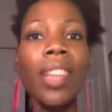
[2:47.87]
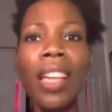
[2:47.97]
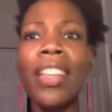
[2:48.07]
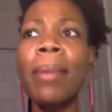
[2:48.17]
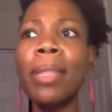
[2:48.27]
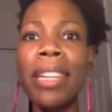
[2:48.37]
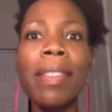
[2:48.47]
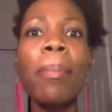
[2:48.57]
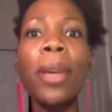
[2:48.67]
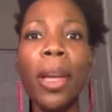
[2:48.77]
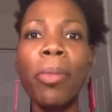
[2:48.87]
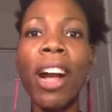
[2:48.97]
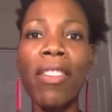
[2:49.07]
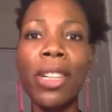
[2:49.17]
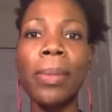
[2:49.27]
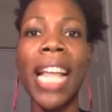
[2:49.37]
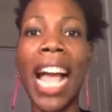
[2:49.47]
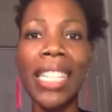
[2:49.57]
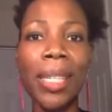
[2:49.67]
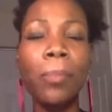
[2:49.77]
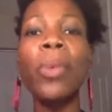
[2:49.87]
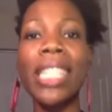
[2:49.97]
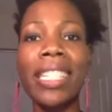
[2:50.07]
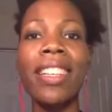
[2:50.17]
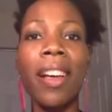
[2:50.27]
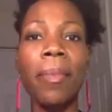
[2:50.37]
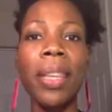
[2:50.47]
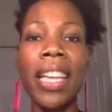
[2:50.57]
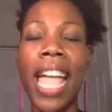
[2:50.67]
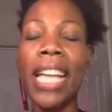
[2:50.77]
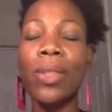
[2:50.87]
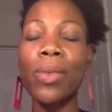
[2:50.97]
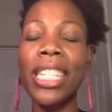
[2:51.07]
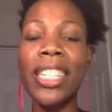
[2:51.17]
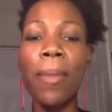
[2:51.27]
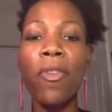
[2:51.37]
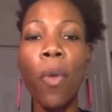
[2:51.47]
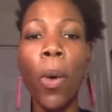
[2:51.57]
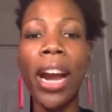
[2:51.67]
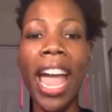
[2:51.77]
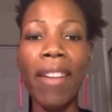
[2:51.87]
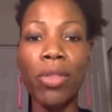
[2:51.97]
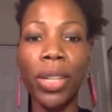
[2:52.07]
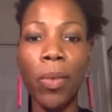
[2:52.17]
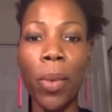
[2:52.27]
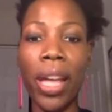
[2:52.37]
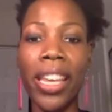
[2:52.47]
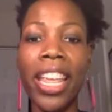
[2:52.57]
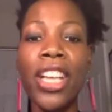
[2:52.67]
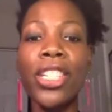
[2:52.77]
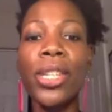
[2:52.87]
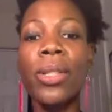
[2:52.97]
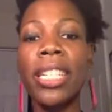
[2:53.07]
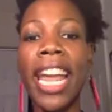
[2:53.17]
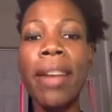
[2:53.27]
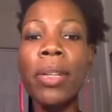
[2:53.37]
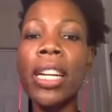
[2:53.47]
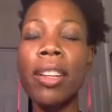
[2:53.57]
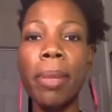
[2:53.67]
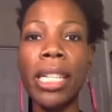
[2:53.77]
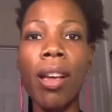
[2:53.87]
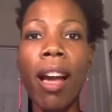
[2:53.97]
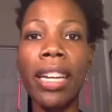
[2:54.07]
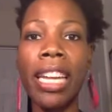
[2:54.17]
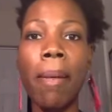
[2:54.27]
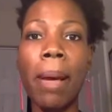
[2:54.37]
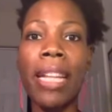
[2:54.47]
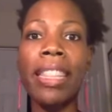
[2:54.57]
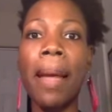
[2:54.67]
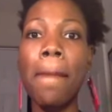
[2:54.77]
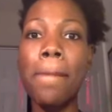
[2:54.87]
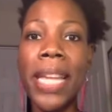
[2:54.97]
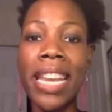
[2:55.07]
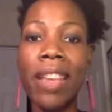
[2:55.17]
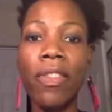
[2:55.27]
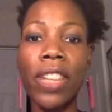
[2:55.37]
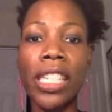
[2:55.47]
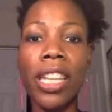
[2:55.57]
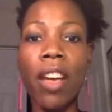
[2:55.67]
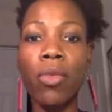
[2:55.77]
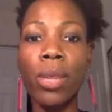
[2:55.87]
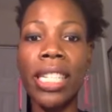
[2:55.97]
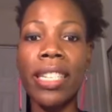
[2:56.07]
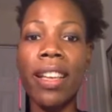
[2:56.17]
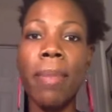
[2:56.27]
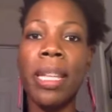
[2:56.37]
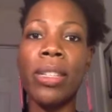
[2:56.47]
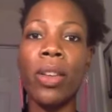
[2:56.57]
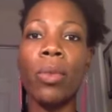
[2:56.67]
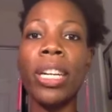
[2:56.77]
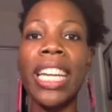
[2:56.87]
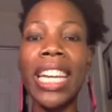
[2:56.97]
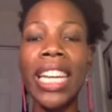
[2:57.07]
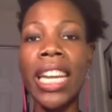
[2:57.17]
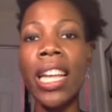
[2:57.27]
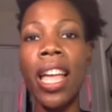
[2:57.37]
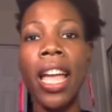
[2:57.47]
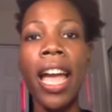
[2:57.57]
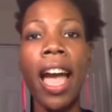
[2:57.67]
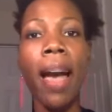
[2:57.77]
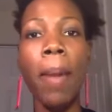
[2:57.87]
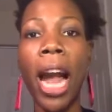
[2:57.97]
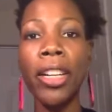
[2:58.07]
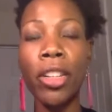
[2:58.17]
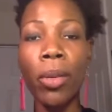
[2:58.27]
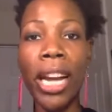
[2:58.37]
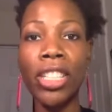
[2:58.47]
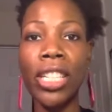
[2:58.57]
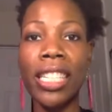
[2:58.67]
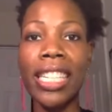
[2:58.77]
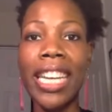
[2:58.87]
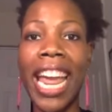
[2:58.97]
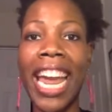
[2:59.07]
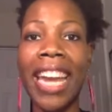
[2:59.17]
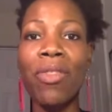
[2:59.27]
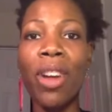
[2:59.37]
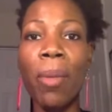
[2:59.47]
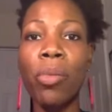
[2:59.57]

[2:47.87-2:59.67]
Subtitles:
and I believe the book of Proverbs has some wisdom. It has wisdom for everyone. So today we're going to be talking about the benefits of wisdom. And so we're getting our direction today from